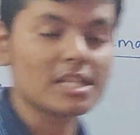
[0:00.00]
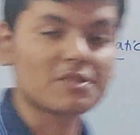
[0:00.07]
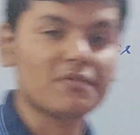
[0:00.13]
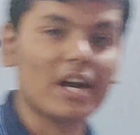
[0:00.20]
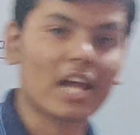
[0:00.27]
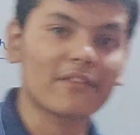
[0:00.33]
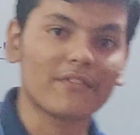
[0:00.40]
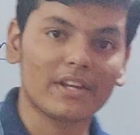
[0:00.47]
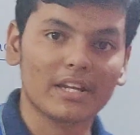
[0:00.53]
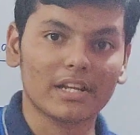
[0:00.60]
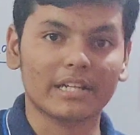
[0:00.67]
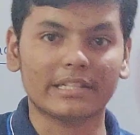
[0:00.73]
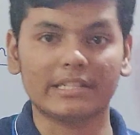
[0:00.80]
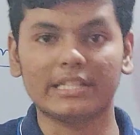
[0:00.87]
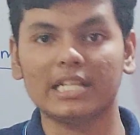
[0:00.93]
is where we
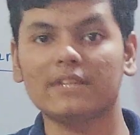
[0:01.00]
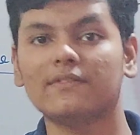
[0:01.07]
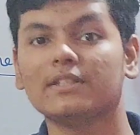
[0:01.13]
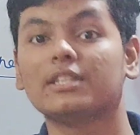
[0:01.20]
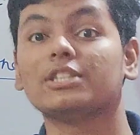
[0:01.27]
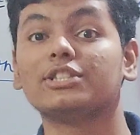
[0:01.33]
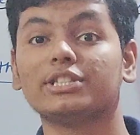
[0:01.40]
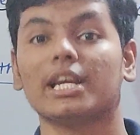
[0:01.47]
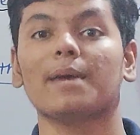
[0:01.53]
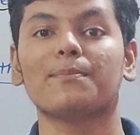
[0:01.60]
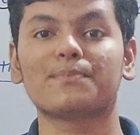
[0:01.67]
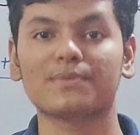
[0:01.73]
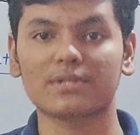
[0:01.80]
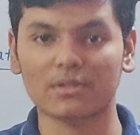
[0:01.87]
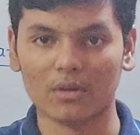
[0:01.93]
deal with the
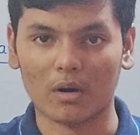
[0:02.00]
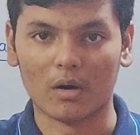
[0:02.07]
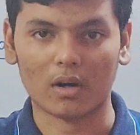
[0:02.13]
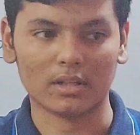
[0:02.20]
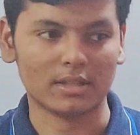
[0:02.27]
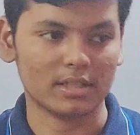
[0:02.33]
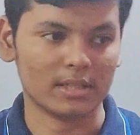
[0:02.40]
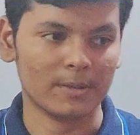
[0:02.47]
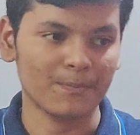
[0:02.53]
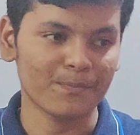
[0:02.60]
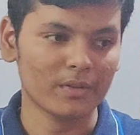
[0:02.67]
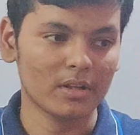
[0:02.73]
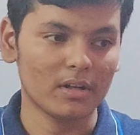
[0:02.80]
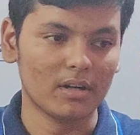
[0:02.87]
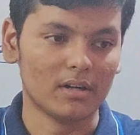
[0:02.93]
shapes or the
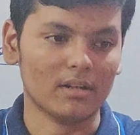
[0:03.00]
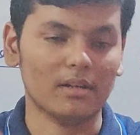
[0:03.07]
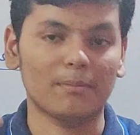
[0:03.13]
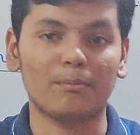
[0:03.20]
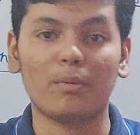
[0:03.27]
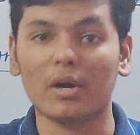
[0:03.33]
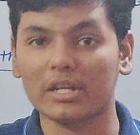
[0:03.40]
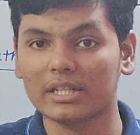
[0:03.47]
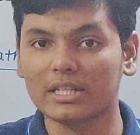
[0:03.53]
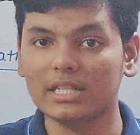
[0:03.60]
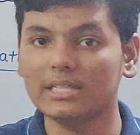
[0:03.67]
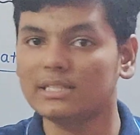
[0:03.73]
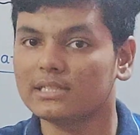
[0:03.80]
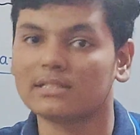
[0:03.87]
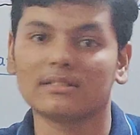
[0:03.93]

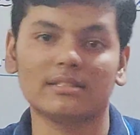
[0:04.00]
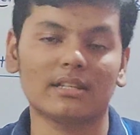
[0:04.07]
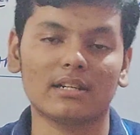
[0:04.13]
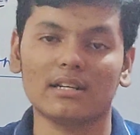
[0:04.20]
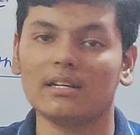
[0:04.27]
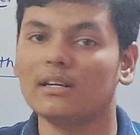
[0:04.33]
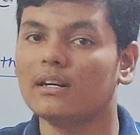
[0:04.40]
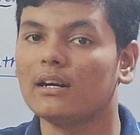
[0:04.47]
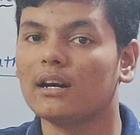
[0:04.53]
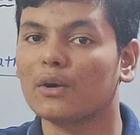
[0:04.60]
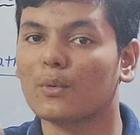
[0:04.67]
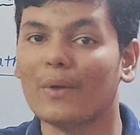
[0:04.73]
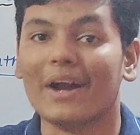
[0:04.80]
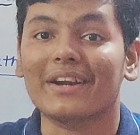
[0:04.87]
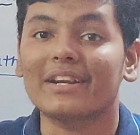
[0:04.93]
polygons, the
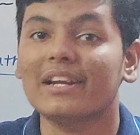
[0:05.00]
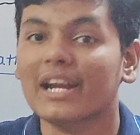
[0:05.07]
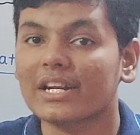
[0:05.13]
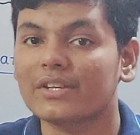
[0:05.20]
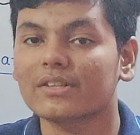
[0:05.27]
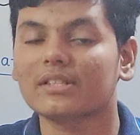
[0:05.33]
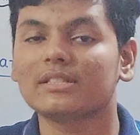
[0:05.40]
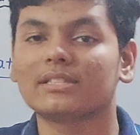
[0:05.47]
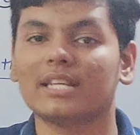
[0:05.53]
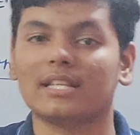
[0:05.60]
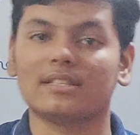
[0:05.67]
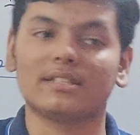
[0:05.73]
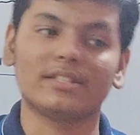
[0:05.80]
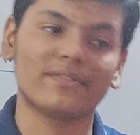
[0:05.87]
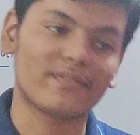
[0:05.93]
quadrilaterals
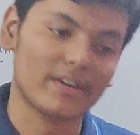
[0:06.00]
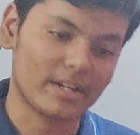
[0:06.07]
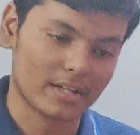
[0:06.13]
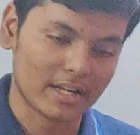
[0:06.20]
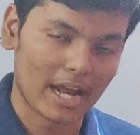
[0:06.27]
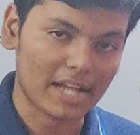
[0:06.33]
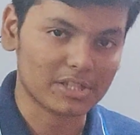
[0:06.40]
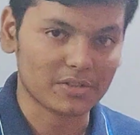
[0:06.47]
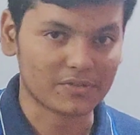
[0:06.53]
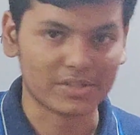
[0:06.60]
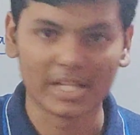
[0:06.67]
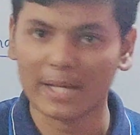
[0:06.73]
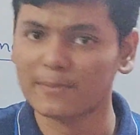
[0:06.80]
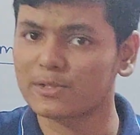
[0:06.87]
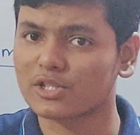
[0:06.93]
and the different kinds of
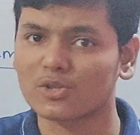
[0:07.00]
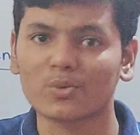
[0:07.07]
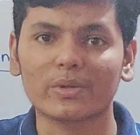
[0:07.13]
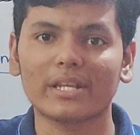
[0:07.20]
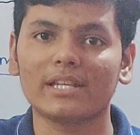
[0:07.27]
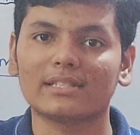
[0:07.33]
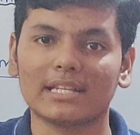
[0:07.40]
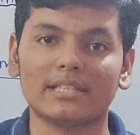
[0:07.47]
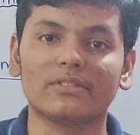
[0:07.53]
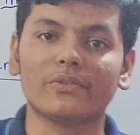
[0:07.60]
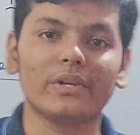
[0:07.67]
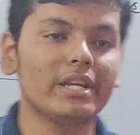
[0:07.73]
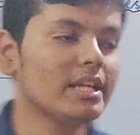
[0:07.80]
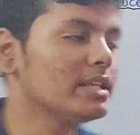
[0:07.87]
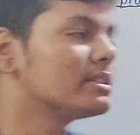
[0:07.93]
shapes, 2Ds and
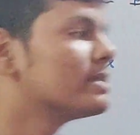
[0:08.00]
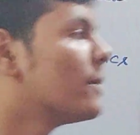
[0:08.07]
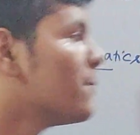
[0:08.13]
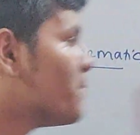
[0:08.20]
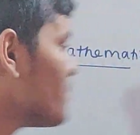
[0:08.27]
3Ds.